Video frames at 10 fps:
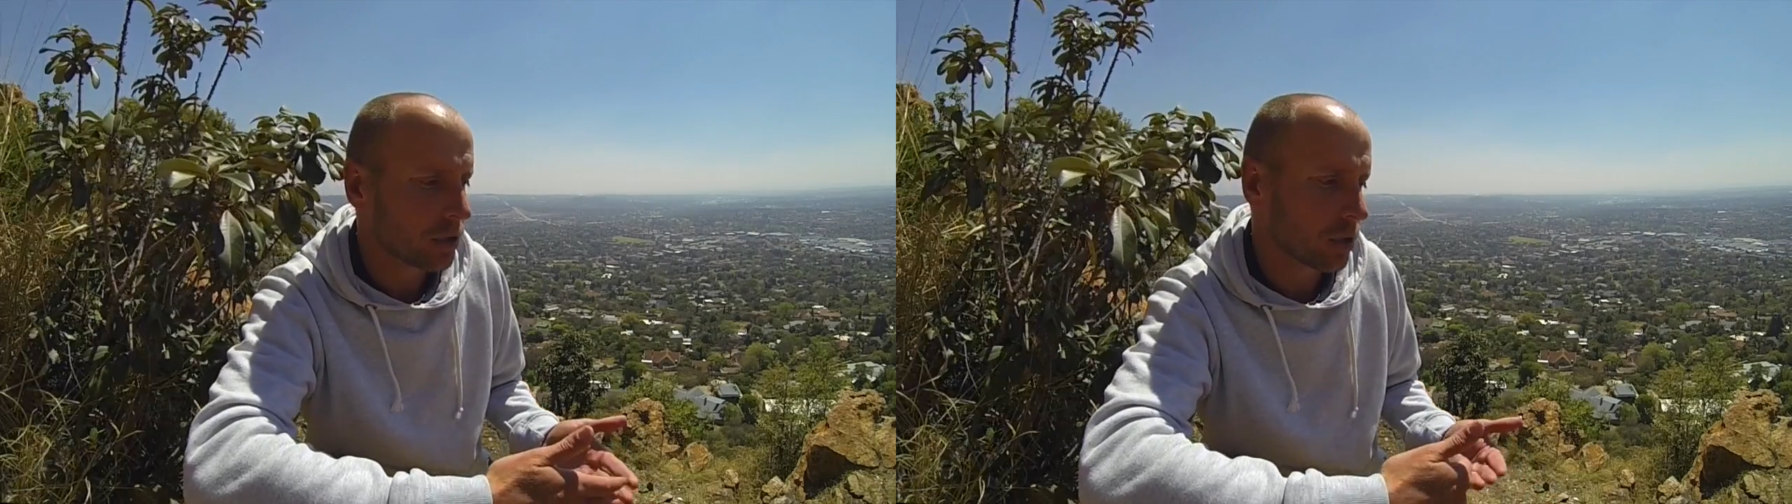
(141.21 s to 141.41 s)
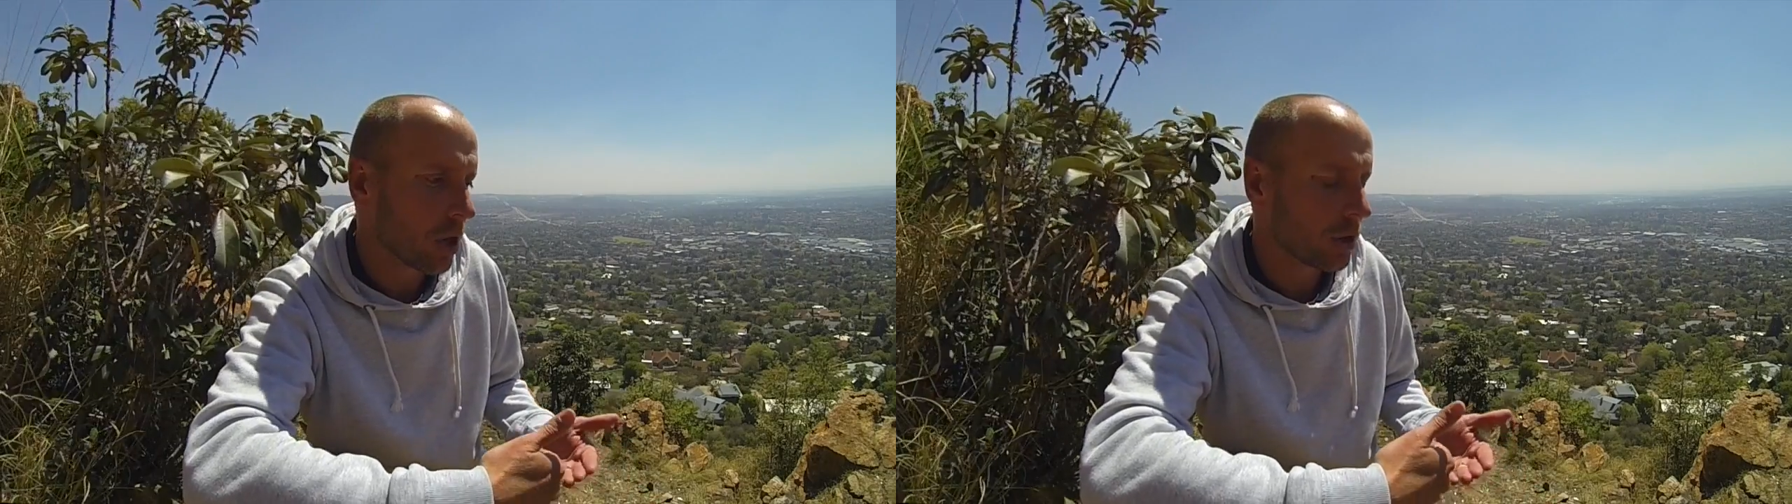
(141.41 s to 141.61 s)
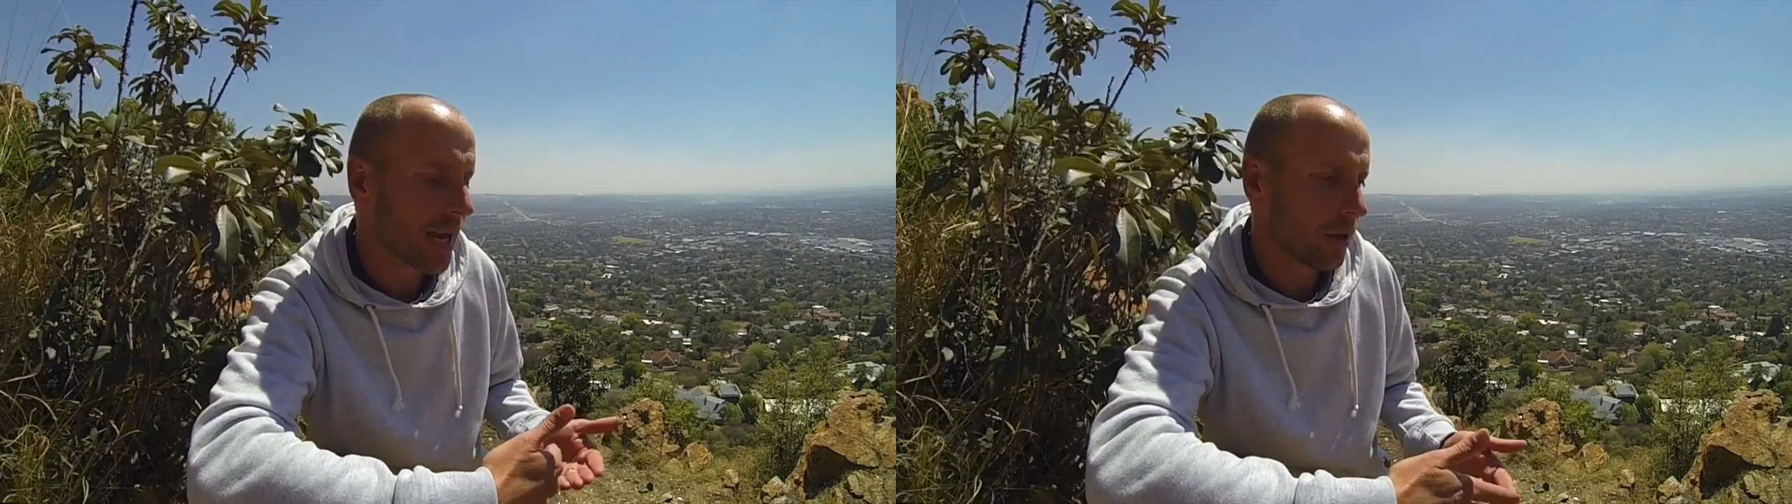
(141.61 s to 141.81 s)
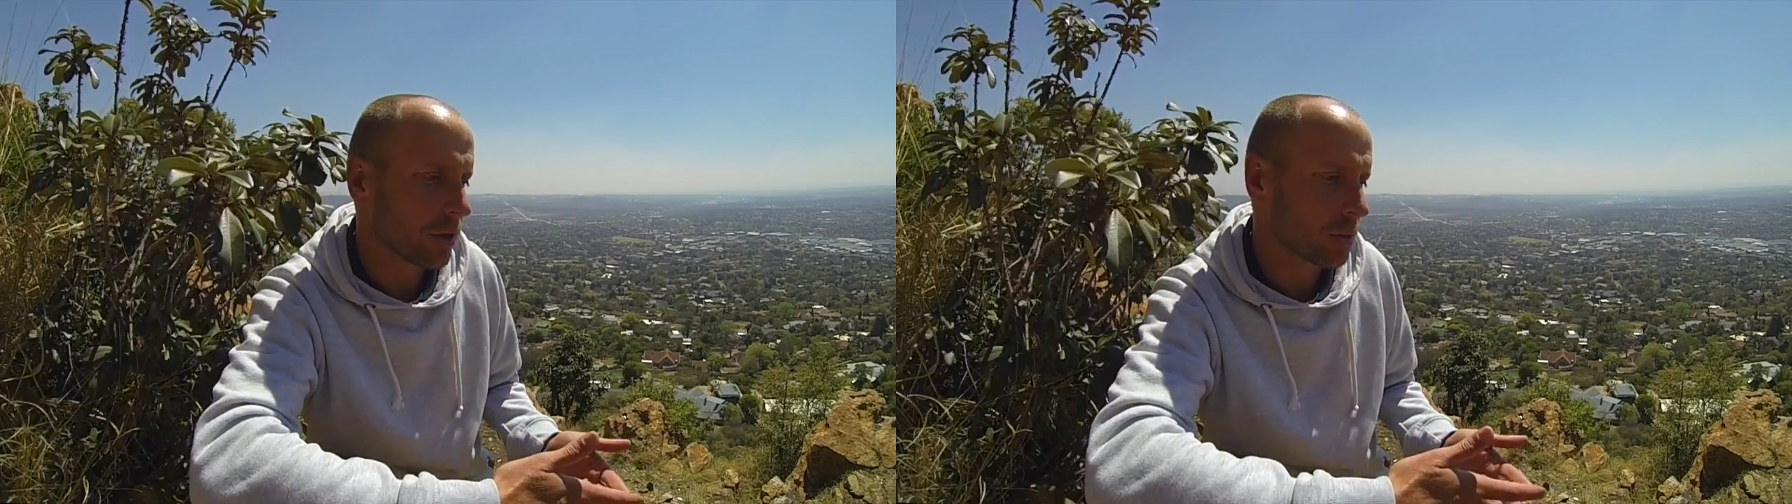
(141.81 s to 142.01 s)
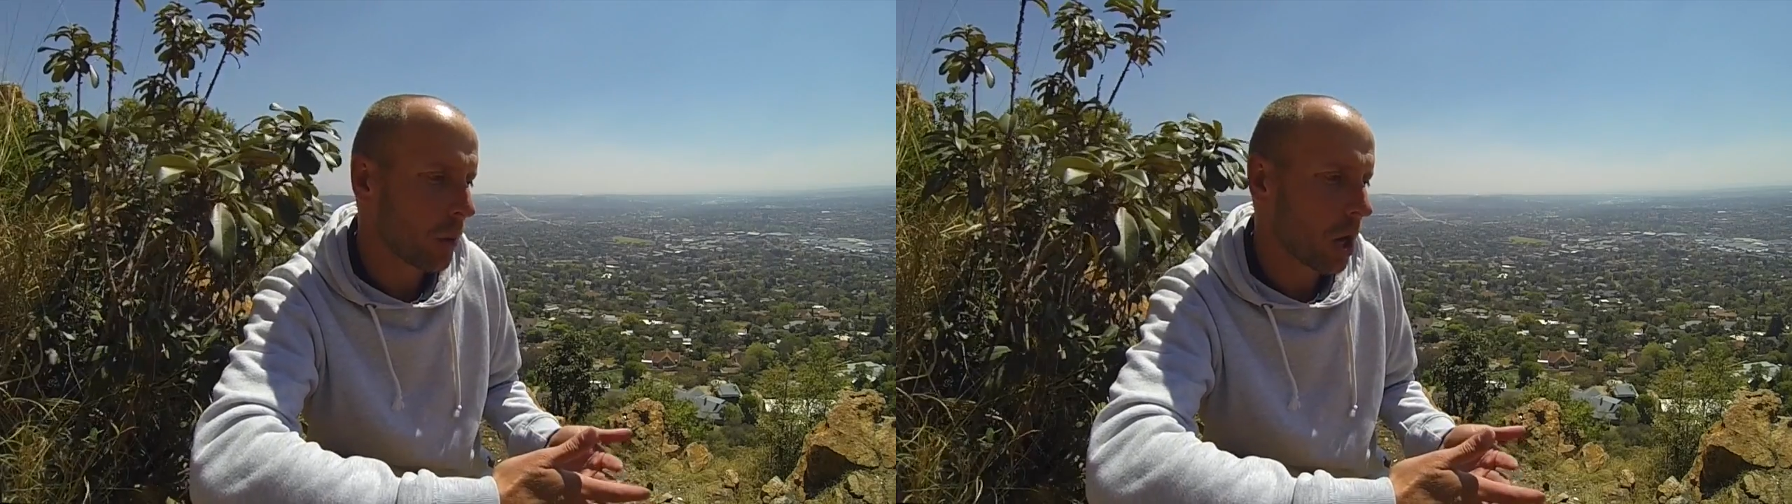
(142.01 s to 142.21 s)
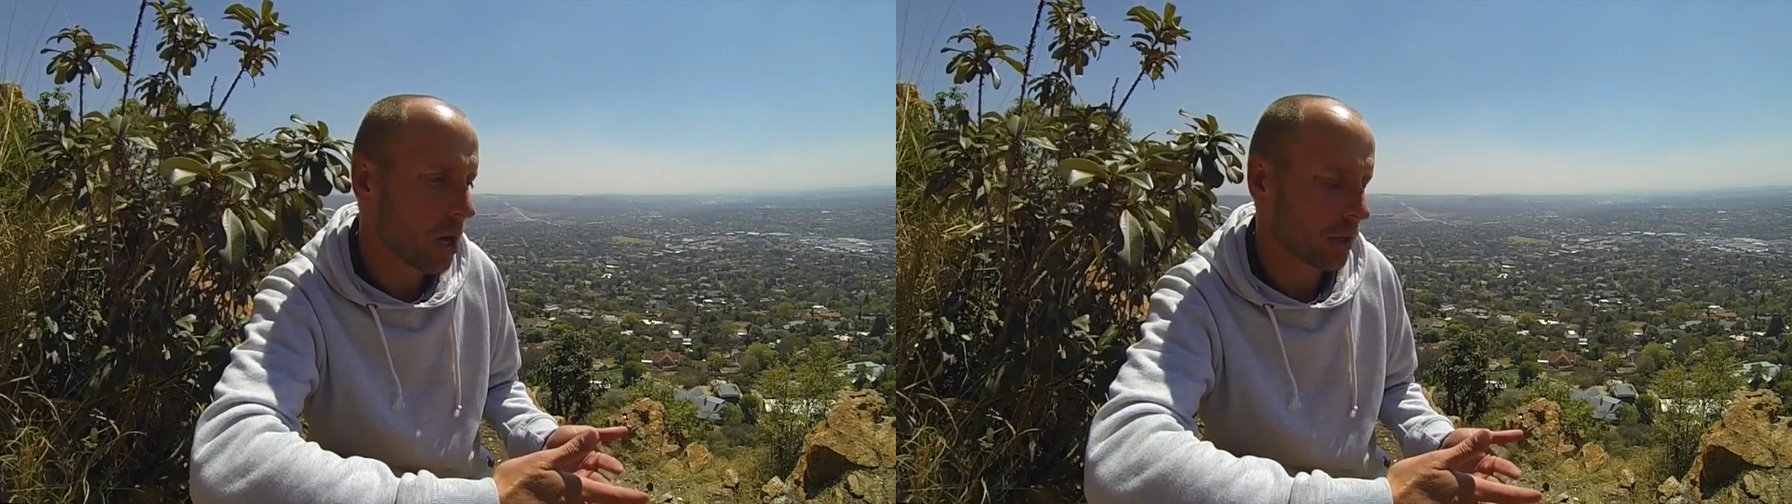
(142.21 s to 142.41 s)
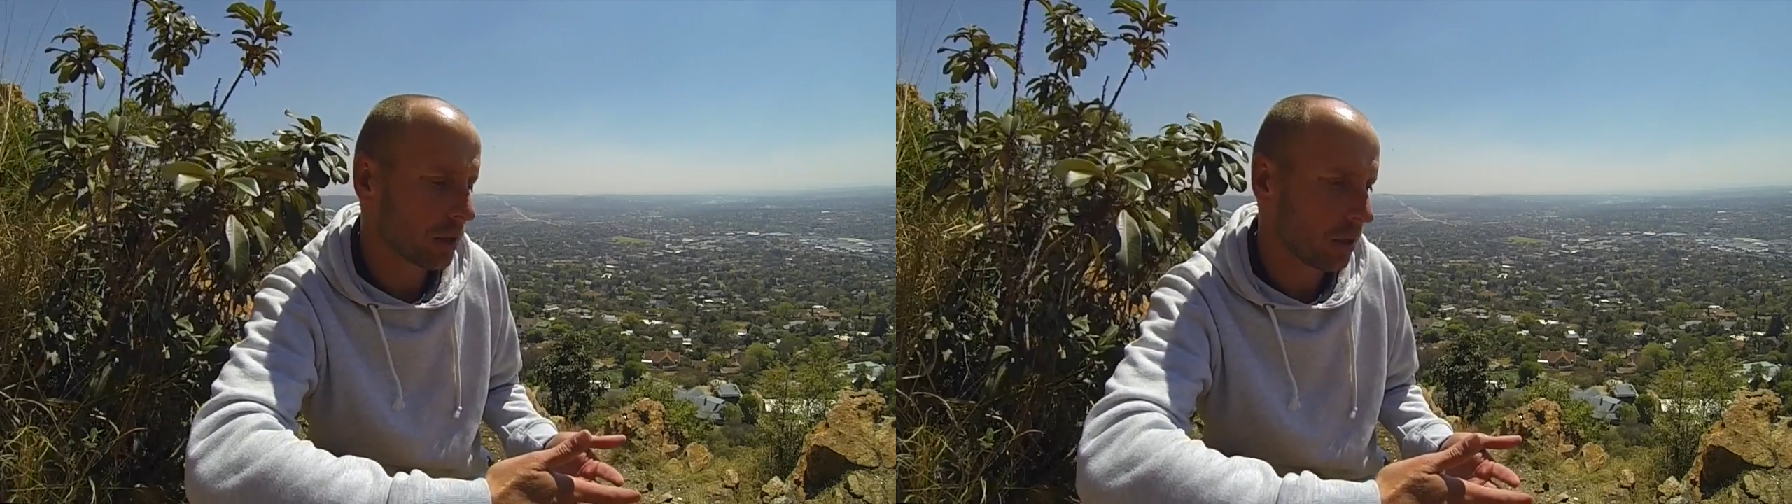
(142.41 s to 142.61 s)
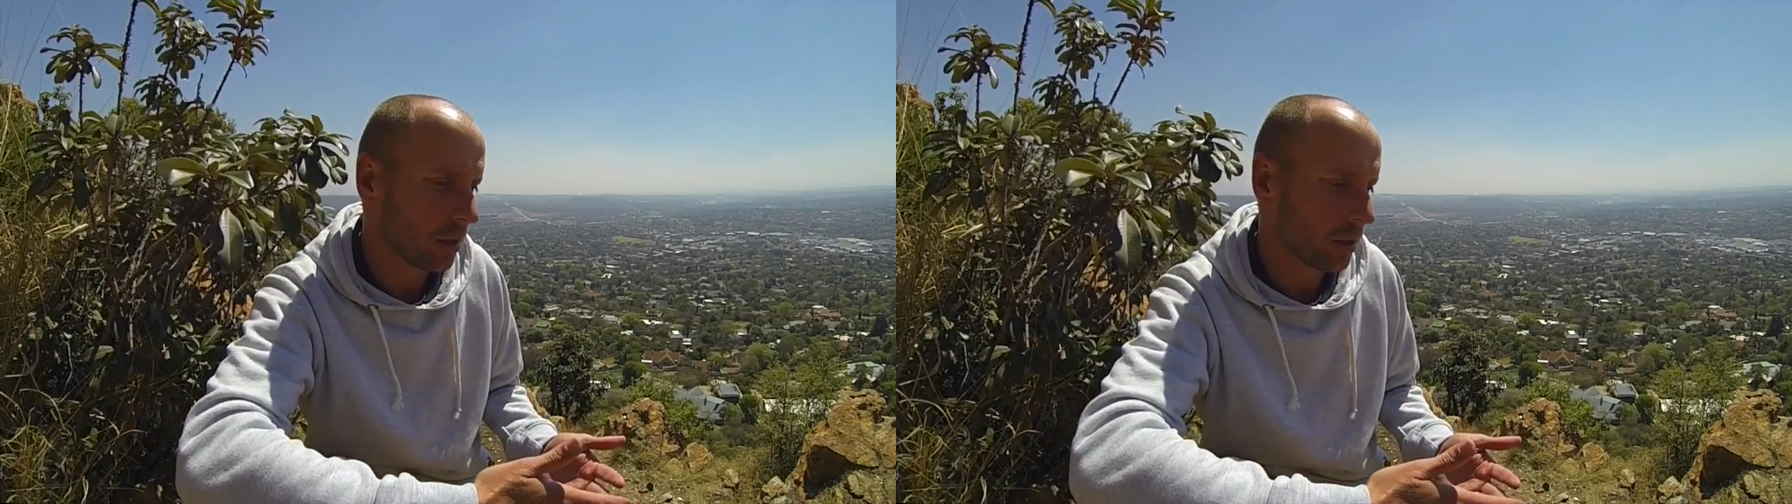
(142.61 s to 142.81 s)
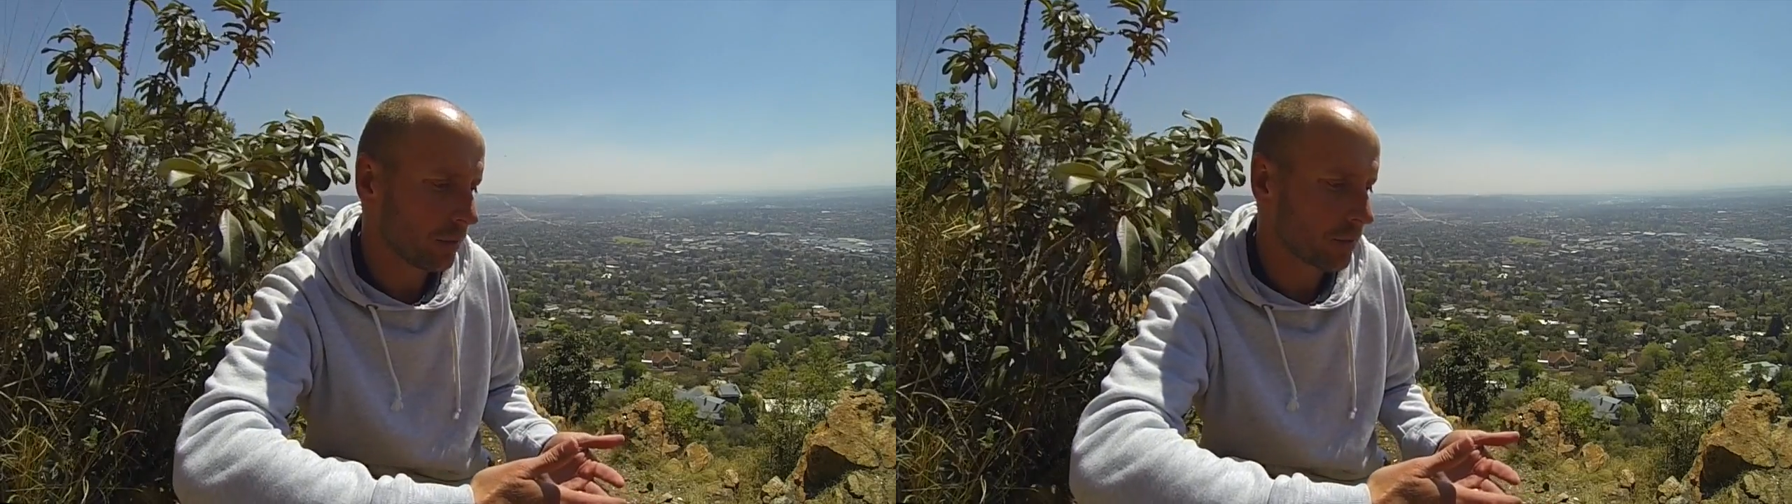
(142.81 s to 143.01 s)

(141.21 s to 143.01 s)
go down this path of